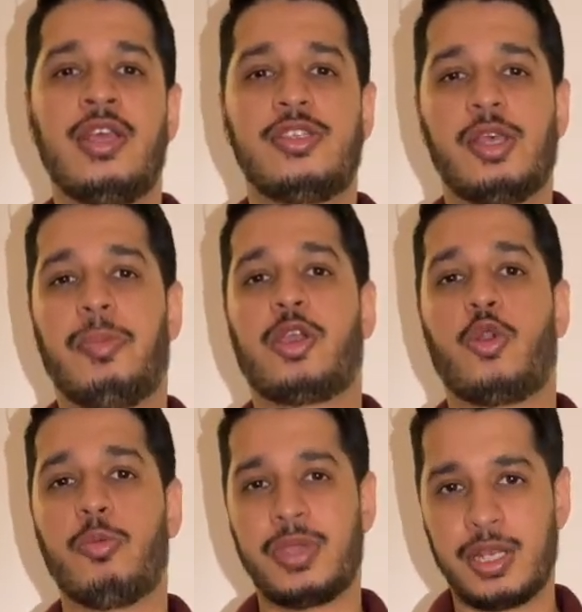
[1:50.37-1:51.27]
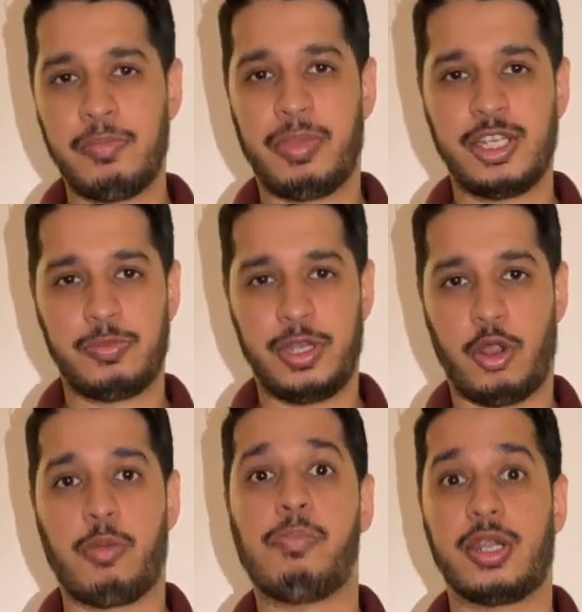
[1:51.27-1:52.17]
subacromial impingement
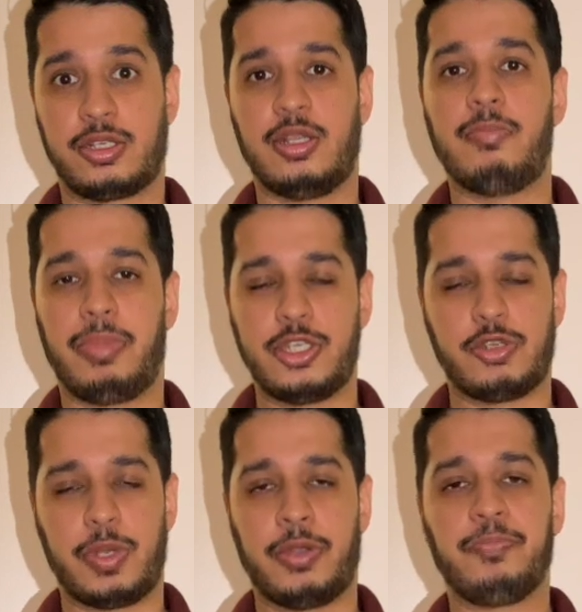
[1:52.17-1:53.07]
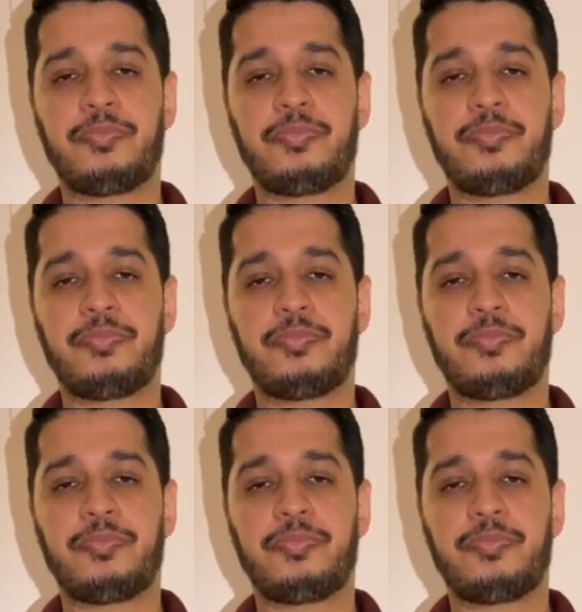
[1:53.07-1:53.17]
or bursal impingement.